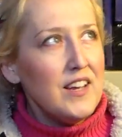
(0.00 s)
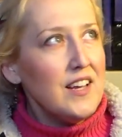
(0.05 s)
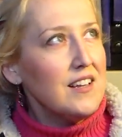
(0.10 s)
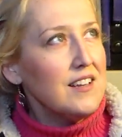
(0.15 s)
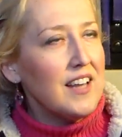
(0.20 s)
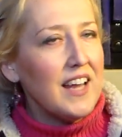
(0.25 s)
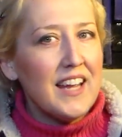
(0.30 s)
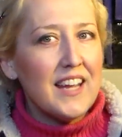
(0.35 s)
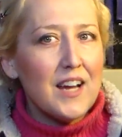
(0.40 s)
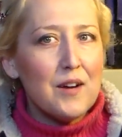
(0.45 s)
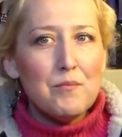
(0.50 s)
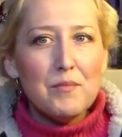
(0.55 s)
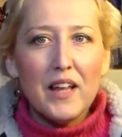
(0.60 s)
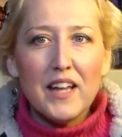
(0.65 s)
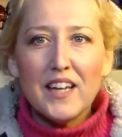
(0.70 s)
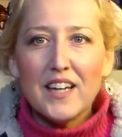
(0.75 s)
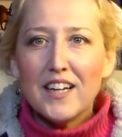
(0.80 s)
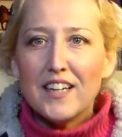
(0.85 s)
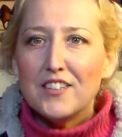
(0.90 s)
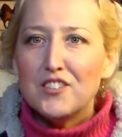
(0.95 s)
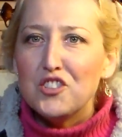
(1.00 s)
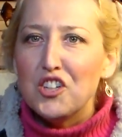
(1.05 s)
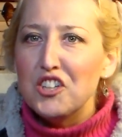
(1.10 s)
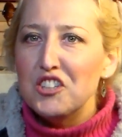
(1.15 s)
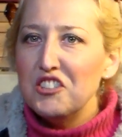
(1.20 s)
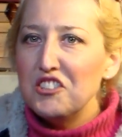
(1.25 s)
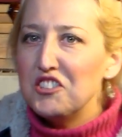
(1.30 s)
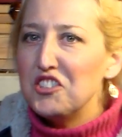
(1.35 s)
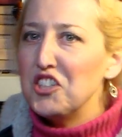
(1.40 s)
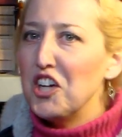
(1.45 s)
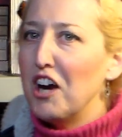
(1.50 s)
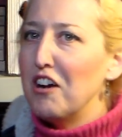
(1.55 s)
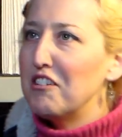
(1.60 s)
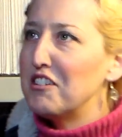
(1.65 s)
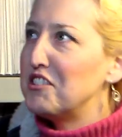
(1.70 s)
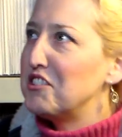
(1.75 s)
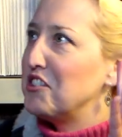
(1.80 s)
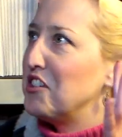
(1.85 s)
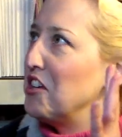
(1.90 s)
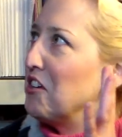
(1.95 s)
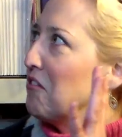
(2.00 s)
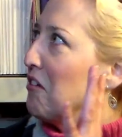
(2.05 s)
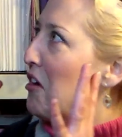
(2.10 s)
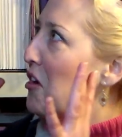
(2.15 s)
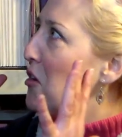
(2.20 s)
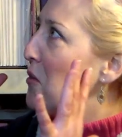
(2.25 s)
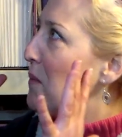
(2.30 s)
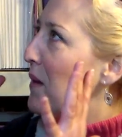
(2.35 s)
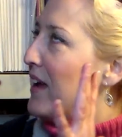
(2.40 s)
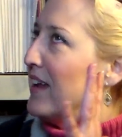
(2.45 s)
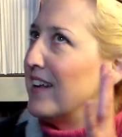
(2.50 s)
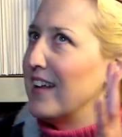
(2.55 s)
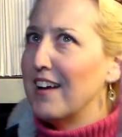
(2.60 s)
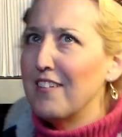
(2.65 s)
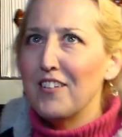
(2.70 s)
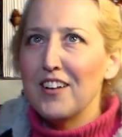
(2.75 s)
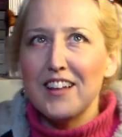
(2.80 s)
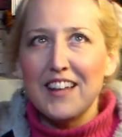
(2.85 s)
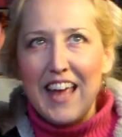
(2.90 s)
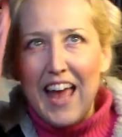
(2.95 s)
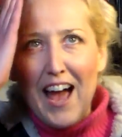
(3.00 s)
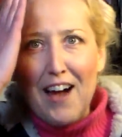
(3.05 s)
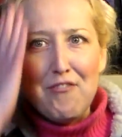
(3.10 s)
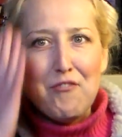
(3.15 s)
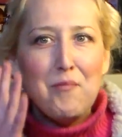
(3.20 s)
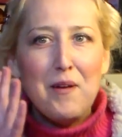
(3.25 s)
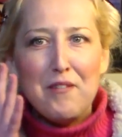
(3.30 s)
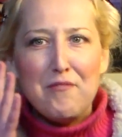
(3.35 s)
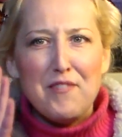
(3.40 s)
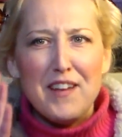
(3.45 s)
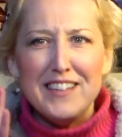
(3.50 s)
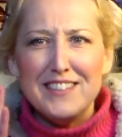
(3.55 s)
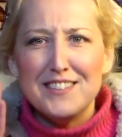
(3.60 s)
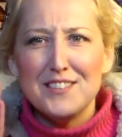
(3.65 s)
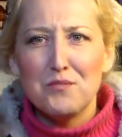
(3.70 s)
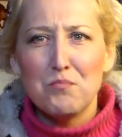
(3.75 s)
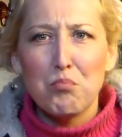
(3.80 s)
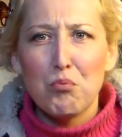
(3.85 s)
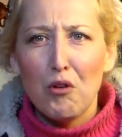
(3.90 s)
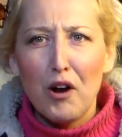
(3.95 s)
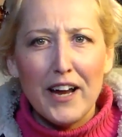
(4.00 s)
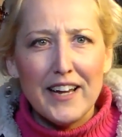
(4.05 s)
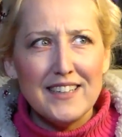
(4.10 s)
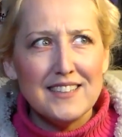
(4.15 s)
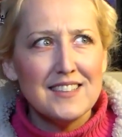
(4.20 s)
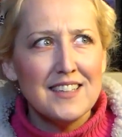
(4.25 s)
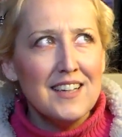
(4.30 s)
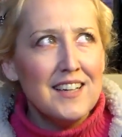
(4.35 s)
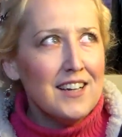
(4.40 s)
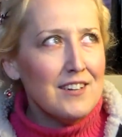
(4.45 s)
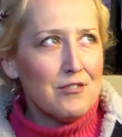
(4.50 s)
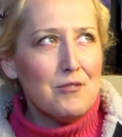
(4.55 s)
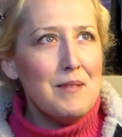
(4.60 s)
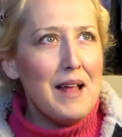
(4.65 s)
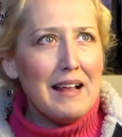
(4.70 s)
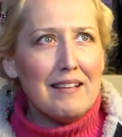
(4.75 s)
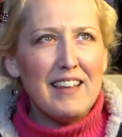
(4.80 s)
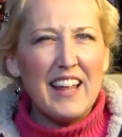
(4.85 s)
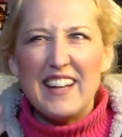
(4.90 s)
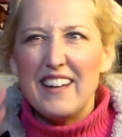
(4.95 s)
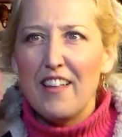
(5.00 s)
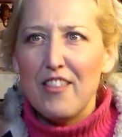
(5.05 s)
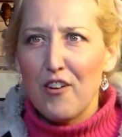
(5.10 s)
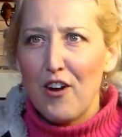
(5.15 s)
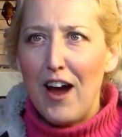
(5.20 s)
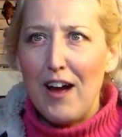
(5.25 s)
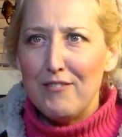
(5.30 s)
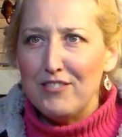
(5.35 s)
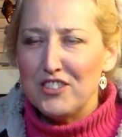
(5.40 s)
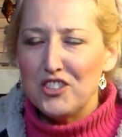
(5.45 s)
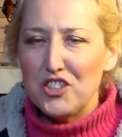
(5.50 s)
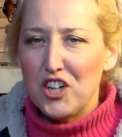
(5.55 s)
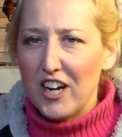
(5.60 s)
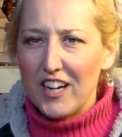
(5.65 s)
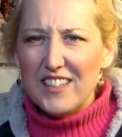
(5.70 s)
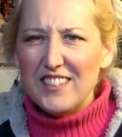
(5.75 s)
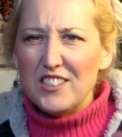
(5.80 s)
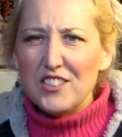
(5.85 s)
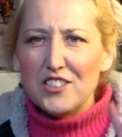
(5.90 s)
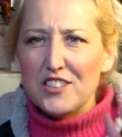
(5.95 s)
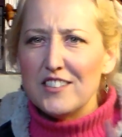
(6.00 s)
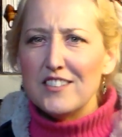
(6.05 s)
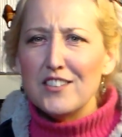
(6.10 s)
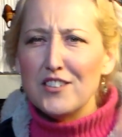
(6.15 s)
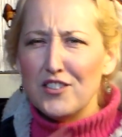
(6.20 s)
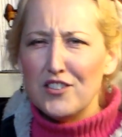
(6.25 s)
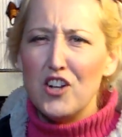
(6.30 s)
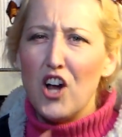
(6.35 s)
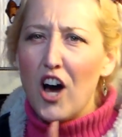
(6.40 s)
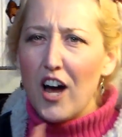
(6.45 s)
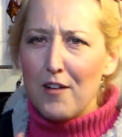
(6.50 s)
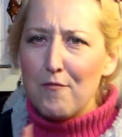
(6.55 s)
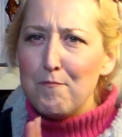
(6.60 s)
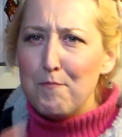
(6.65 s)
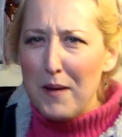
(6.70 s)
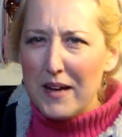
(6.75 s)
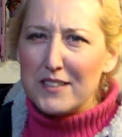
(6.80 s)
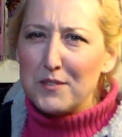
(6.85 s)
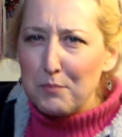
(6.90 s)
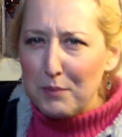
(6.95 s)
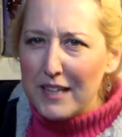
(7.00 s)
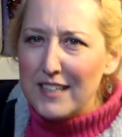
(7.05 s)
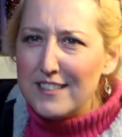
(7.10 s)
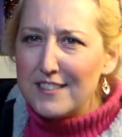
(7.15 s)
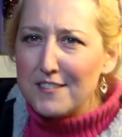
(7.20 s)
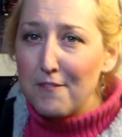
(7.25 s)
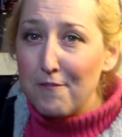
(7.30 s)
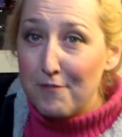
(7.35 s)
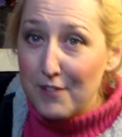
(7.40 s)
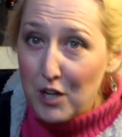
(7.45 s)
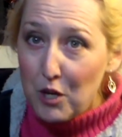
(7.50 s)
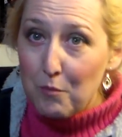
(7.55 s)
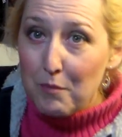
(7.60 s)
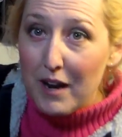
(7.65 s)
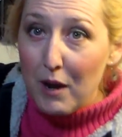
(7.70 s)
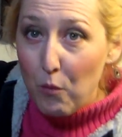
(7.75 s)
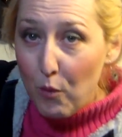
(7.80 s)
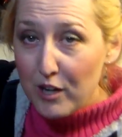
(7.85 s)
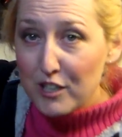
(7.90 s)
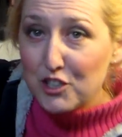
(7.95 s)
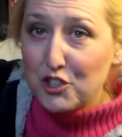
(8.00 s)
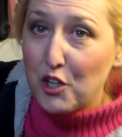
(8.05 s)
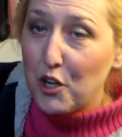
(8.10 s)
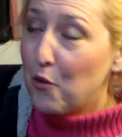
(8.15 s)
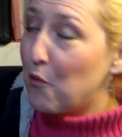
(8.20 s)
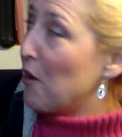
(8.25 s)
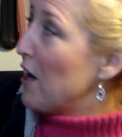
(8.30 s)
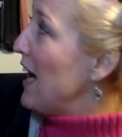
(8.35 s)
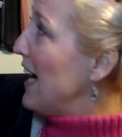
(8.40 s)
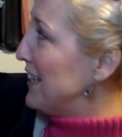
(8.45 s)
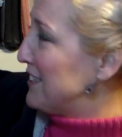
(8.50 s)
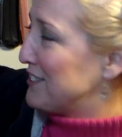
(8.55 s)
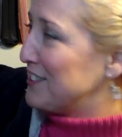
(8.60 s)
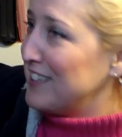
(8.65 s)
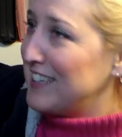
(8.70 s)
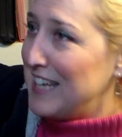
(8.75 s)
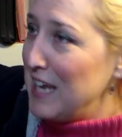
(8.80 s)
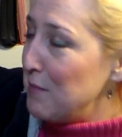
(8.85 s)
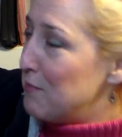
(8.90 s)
feel like I'm like a you know, chiaroscuro painting. I've got like half of my face is bright from that light, another half is dark. It's just this is not the best place to film, but I want to show you where I actually